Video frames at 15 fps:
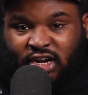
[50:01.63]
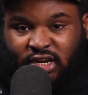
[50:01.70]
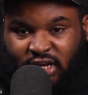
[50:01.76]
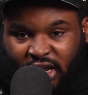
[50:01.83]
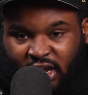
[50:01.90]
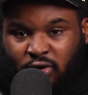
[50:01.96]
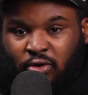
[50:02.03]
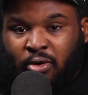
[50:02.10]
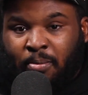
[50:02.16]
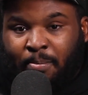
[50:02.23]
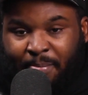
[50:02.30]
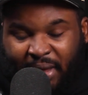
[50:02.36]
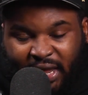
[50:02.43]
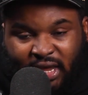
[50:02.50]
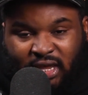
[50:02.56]
They gonna
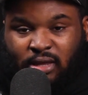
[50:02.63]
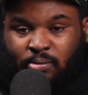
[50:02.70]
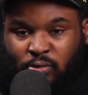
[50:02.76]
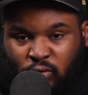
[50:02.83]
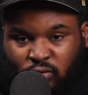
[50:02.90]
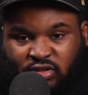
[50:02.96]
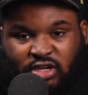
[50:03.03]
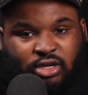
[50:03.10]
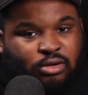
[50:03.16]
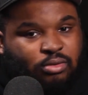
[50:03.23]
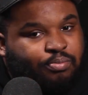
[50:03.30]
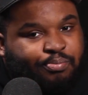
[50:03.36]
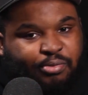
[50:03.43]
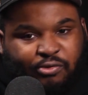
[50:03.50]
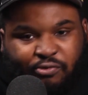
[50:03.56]
bang your music
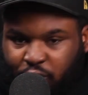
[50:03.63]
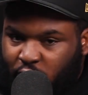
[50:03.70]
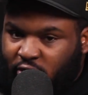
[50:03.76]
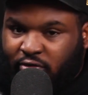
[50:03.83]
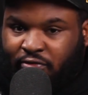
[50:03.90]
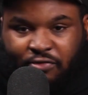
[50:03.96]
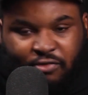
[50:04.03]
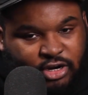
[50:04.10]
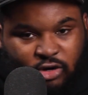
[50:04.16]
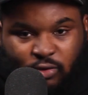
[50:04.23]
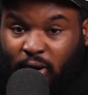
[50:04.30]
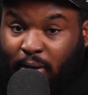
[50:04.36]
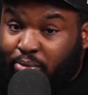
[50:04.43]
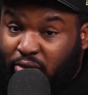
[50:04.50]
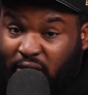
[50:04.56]
before a friend do.
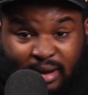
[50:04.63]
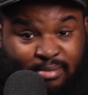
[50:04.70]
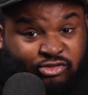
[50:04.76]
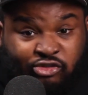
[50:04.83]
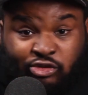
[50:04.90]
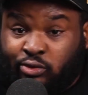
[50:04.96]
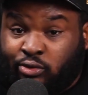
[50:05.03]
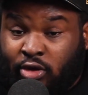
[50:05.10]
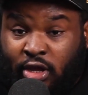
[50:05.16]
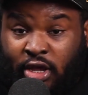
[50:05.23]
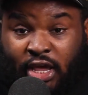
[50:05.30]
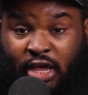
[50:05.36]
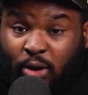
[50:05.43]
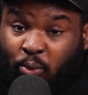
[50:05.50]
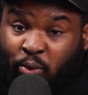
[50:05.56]
I promise you.
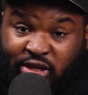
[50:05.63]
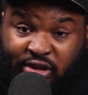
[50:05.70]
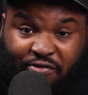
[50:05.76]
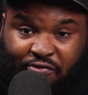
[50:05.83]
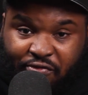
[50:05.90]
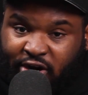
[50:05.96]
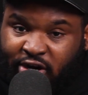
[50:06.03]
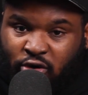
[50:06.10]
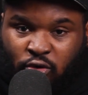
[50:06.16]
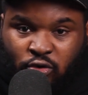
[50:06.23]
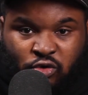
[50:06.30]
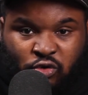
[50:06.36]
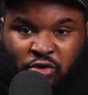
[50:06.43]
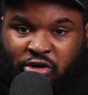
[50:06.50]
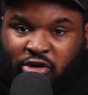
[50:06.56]
And when your friend don't
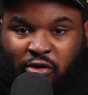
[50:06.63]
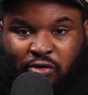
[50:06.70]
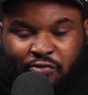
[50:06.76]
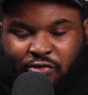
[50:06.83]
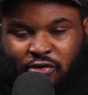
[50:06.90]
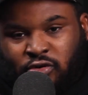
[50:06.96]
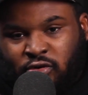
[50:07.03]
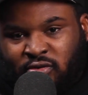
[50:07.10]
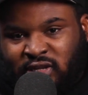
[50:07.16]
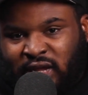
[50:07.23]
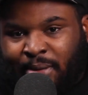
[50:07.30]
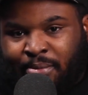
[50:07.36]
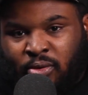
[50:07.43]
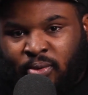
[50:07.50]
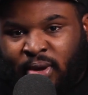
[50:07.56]
do it, don't feel no
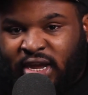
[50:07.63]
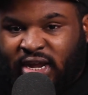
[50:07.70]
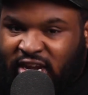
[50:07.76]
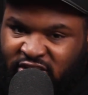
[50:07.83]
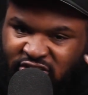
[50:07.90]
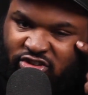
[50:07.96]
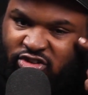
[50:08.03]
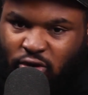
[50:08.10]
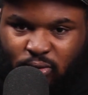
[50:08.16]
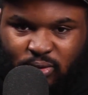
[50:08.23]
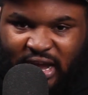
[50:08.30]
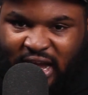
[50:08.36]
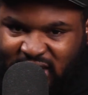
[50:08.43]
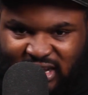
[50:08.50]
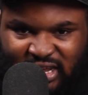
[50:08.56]
type of way. They just don't
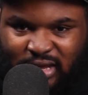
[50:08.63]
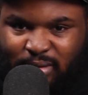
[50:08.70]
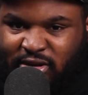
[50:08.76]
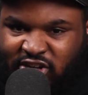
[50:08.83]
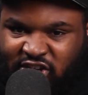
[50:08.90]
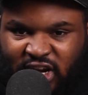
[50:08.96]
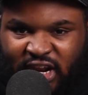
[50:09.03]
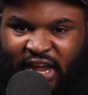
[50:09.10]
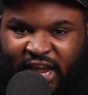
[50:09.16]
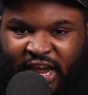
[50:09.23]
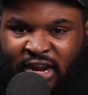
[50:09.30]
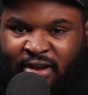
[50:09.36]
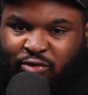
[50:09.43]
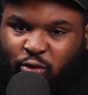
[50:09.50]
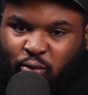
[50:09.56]
got the image of the
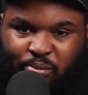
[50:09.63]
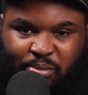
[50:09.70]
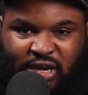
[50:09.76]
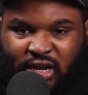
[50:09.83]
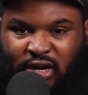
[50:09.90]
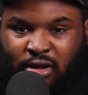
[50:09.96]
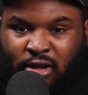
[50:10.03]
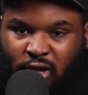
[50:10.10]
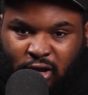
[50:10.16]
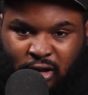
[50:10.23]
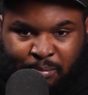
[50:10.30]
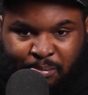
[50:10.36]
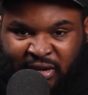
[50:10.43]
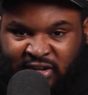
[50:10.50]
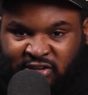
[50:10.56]
head of you being a
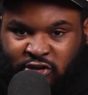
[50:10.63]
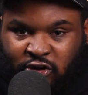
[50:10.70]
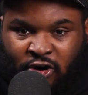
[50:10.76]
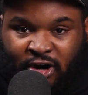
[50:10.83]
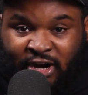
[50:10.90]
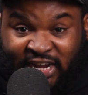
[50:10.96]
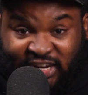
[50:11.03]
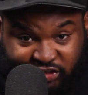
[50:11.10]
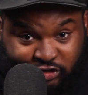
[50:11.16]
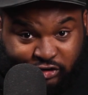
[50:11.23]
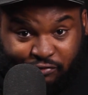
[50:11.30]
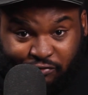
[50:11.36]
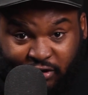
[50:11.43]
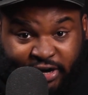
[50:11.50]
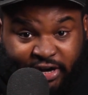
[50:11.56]
big star. That's your
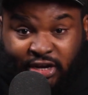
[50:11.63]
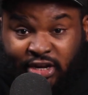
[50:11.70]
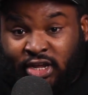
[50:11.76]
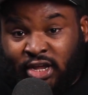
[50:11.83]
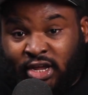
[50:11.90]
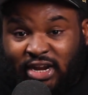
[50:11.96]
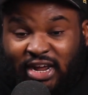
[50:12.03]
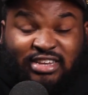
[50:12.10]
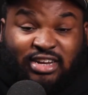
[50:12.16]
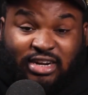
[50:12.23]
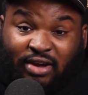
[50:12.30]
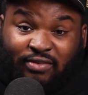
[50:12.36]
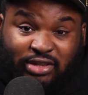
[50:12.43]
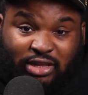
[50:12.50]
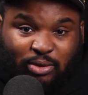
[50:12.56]
friend. That's
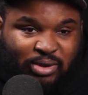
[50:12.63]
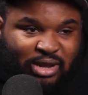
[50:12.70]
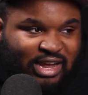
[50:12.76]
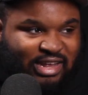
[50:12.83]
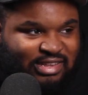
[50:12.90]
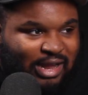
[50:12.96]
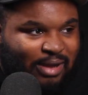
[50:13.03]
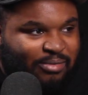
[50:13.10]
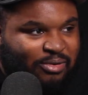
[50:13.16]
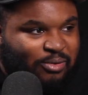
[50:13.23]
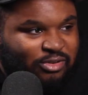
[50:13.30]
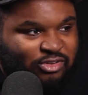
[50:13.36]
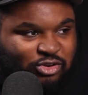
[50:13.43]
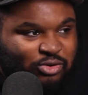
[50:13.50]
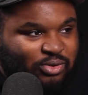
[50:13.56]
another thing we gotta stop
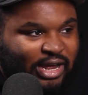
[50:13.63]
doing too.